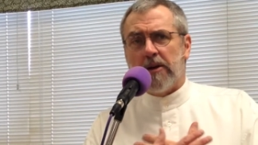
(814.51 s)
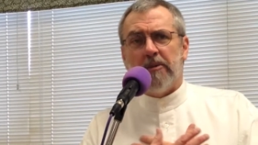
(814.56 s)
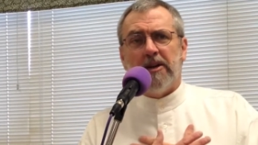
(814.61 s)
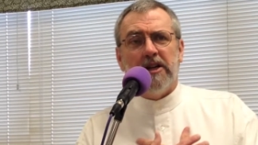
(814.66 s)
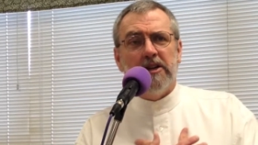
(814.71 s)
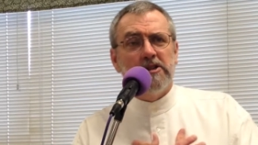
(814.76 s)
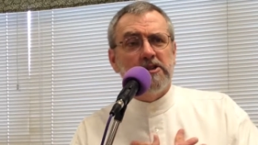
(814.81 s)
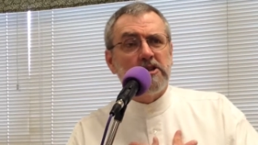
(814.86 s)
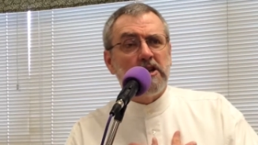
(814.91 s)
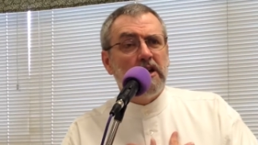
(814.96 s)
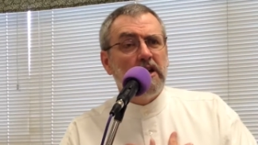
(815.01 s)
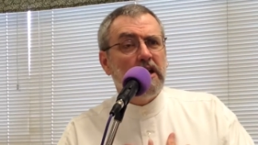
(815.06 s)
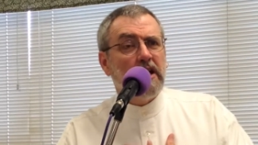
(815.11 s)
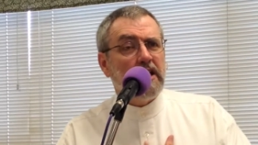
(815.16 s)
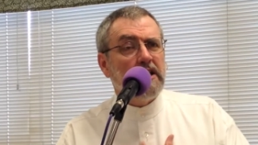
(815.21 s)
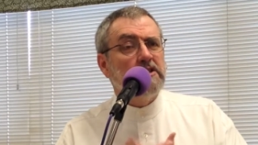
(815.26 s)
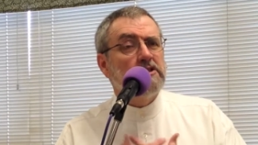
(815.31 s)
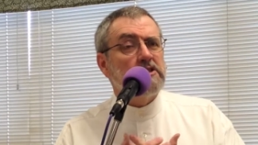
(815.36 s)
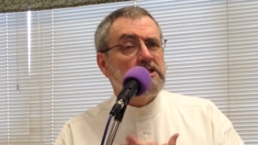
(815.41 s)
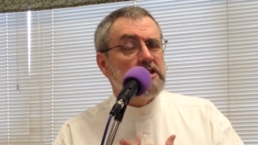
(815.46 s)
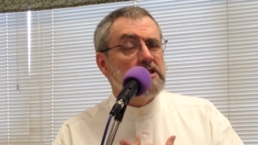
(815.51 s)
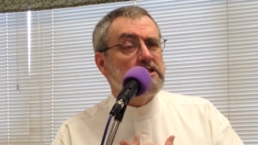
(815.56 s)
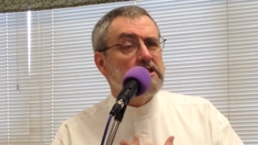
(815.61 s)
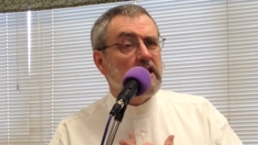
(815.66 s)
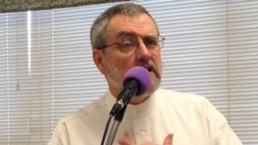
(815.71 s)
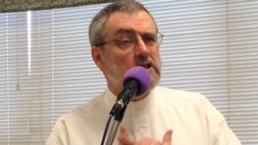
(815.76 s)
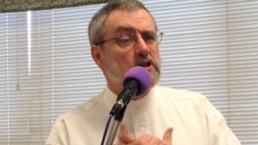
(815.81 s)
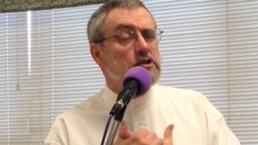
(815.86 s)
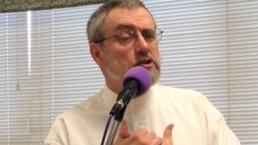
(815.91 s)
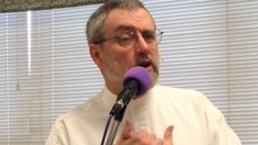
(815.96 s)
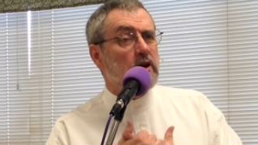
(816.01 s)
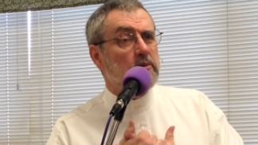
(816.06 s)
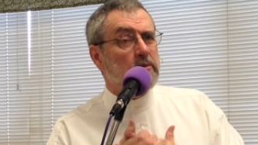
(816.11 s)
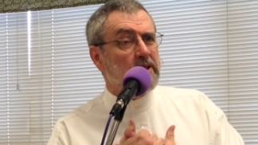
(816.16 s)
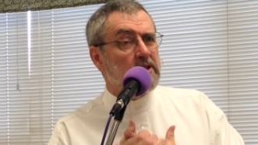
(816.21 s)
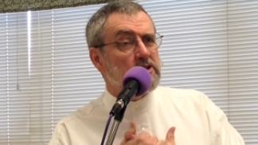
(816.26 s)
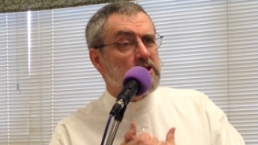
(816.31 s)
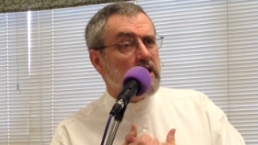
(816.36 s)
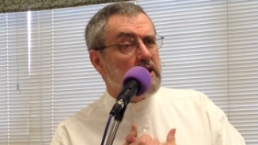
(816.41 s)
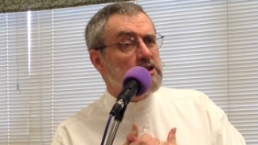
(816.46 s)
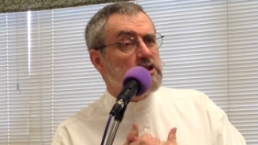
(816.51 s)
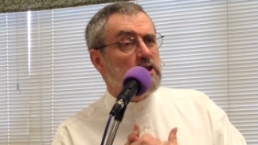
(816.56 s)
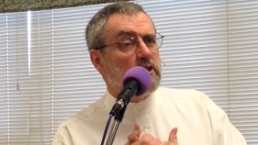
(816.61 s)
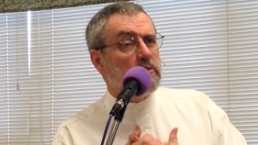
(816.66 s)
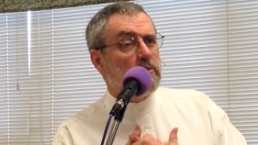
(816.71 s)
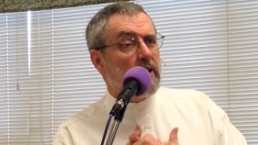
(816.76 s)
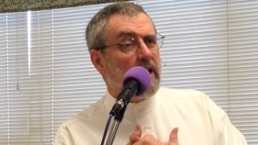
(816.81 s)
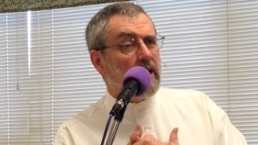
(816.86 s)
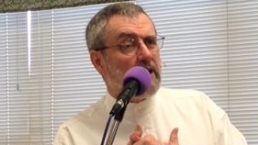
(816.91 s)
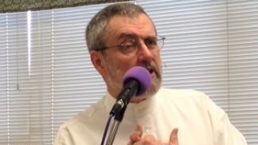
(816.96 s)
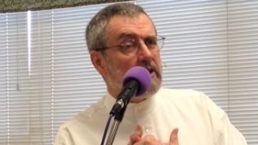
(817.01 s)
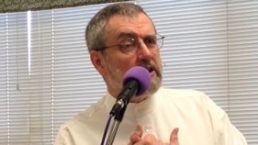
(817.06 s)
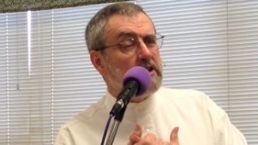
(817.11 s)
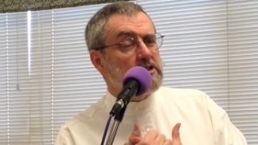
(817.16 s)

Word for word: I mean, he's he's he's actually trying to be intentional about it.